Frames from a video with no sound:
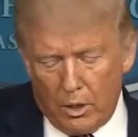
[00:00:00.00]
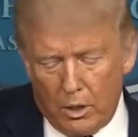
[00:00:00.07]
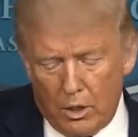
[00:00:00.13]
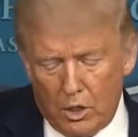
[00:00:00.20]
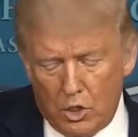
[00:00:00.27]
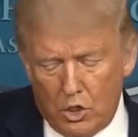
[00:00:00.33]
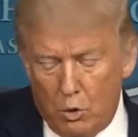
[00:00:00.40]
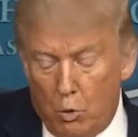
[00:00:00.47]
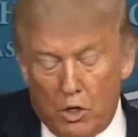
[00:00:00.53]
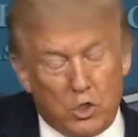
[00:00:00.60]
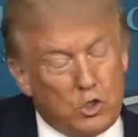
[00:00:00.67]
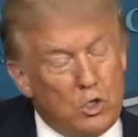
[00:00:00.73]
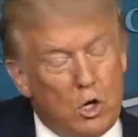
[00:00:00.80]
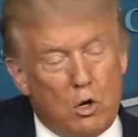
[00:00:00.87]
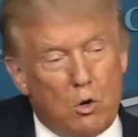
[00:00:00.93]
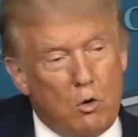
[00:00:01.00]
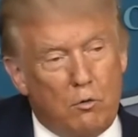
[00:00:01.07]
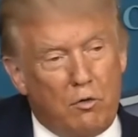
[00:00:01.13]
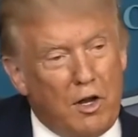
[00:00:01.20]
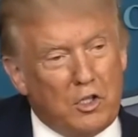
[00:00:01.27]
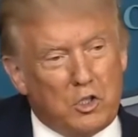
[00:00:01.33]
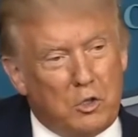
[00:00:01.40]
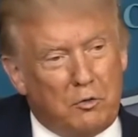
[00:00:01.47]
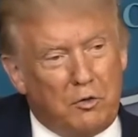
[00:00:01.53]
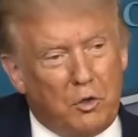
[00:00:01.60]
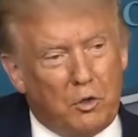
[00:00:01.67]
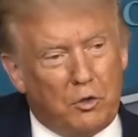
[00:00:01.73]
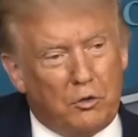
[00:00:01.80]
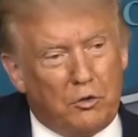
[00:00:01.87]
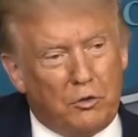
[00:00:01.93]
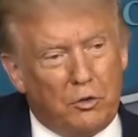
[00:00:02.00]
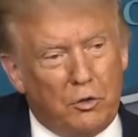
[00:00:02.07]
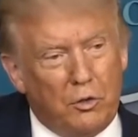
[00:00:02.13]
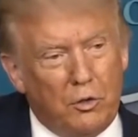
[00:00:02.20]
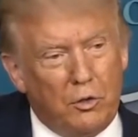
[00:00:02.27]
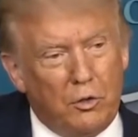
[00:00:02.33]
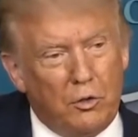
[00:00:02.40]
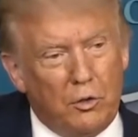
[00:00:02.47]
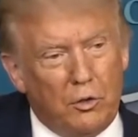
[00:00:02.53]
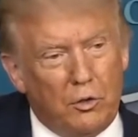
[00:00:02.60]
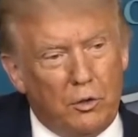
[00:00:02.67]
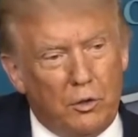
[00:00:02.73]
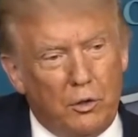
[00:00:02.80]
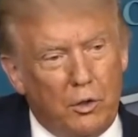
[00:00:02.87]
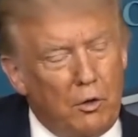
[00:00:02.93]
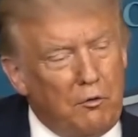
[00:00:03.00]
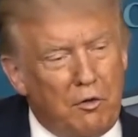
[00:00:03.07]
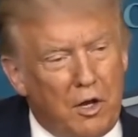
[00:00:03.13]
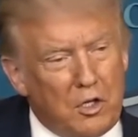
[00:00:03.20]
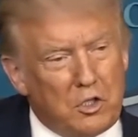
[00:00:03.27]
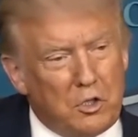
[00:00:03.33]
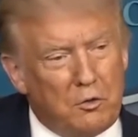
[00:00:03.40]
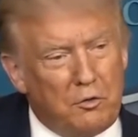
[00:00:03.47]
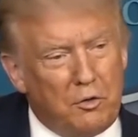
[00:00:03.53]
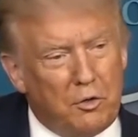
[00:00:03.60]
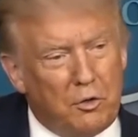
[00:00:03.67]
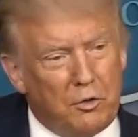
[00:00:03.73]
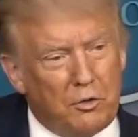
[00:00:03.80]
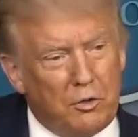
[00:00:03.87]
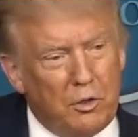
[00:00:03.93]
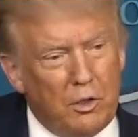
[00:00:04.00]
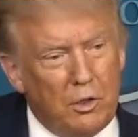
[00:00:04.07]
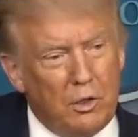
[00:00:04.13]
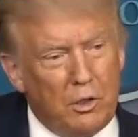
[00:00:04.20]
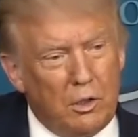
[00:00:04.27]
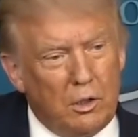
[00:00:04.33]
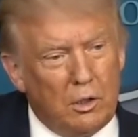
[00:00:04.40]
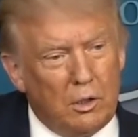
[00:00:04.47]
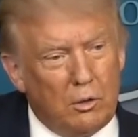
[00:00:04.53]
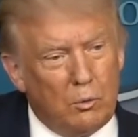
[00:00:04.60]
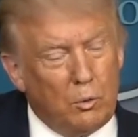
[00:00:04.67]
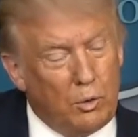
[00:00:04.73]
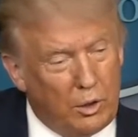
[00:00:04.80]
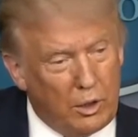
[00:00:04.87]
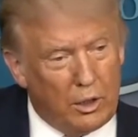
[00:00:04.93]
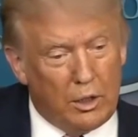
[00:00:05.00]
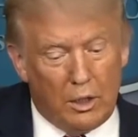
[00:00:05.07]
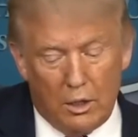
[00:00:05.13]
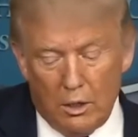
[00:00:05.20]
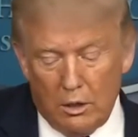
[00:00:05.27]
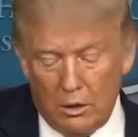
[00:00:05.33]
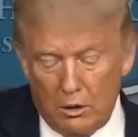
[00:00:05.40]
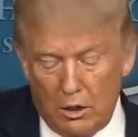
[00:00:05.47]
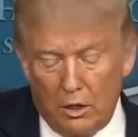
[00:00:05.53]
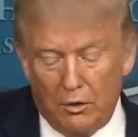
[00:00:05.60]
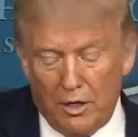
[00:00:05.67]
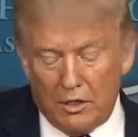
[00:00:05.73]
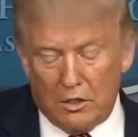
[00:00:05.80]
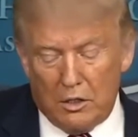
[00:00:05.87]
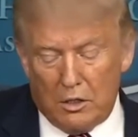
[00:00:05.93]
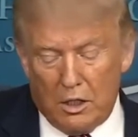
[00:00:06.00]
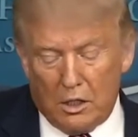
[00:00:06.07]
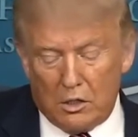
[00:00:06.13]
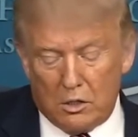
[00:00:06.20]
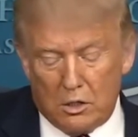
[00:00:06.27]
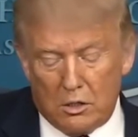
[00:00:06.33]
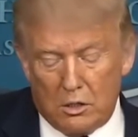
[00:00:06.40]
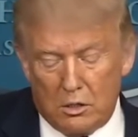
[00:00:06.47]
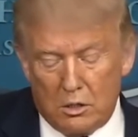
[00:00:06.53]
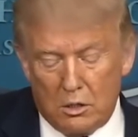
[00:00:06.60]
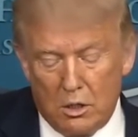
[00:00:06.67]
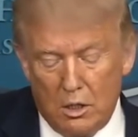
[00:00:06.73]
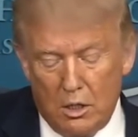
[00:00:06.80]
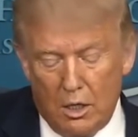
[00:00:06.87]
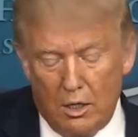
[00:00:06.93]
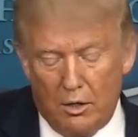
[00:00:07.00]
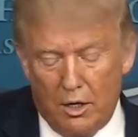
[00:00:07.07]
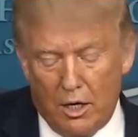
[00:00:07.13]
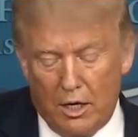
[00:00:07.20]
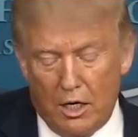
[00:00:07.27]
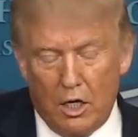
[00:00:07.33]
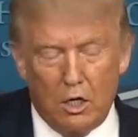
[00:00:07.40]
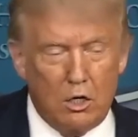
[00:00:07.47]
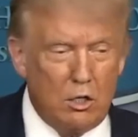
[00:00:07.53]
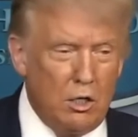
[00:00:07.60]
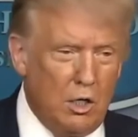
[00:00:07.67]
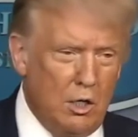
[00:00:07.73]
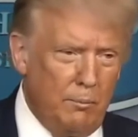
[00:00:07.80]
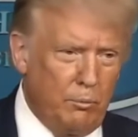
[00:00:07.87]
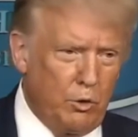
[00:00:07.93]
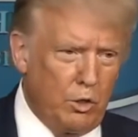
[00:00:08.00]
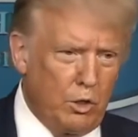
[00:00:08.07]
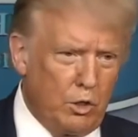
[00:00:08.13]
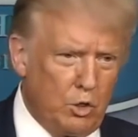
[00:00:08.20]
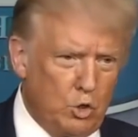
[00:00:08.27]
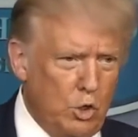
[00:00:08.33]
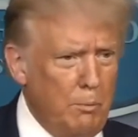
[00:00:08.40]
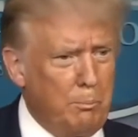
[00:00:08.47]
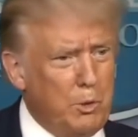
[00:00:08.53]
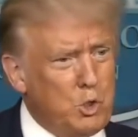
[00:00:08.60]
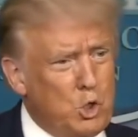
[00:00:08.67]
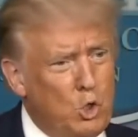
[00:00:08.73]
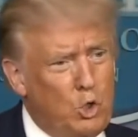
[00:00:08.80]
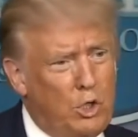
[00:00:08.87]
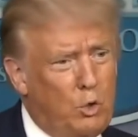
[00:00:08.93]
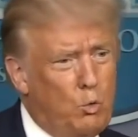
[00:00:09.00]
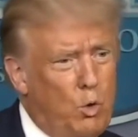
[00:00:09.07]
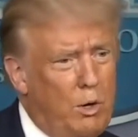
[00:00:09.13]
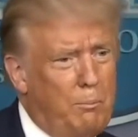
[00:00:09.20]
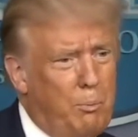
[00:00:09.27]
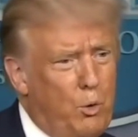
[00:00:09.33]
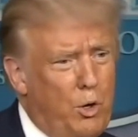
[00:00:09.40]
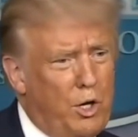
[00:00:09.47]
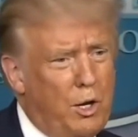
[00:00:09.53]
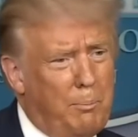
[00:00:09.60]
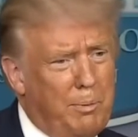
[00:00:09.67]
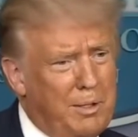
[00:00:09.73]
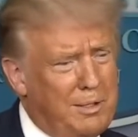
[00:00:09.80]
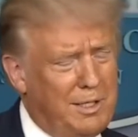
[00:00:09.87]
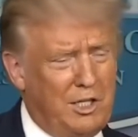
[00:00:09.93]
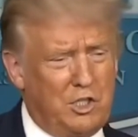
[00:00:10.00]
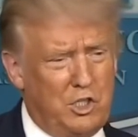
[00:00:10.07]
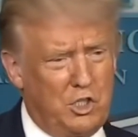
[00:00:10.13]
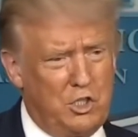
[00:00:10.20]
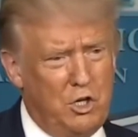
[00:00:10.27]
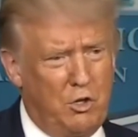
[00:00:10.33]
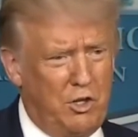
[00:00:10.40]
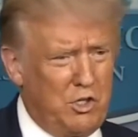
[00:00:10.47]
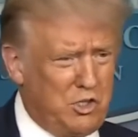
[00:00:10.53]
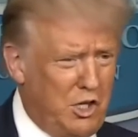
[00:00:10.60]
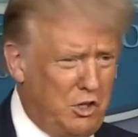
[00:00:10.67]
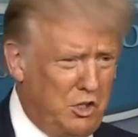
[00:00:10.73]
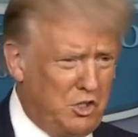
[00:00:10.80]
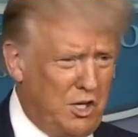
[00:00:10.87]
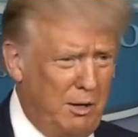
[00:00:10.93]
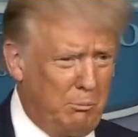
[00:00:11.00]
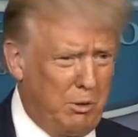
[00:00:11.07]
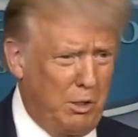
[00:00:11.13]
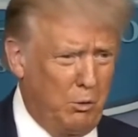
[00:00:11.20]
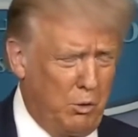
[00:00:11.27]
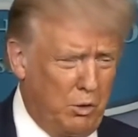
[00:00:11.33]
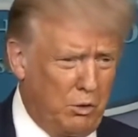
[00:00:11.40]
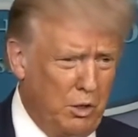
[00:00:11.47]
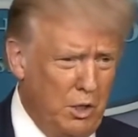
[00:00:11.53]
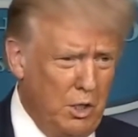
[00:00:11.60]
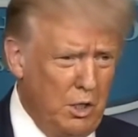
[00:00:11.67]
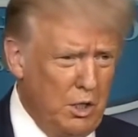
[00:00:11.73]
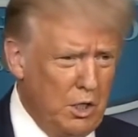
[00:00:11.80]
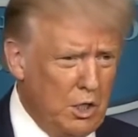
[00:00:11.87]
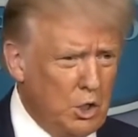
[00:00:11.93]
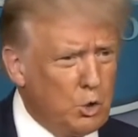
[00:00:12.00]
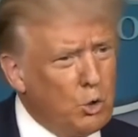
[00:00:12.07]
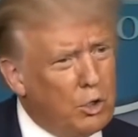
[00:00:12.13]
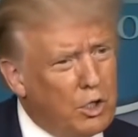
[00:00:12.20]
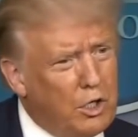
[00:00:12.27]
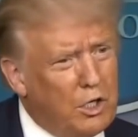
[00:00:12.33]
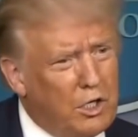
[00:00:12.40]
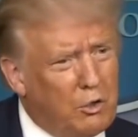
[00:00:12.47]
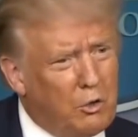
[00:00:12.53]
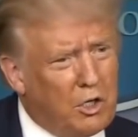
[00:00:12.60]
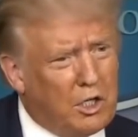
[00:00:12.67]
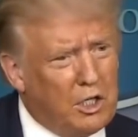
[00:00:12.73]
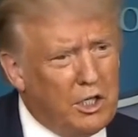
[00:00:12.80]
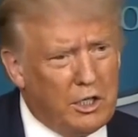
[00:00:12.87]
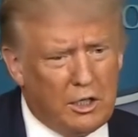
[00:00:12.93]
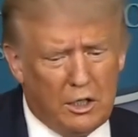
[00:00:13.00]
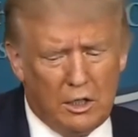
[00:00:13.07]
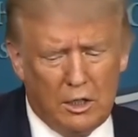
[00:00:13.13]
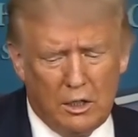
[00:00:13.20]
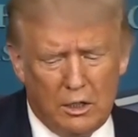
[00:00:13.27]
She wants no fossil fuels. No fossil fuels. Really? Tell that to Texas. And then I hear Trump is only 1 point up in Texas. No, they said the same thing with crooked Hillary Clinton.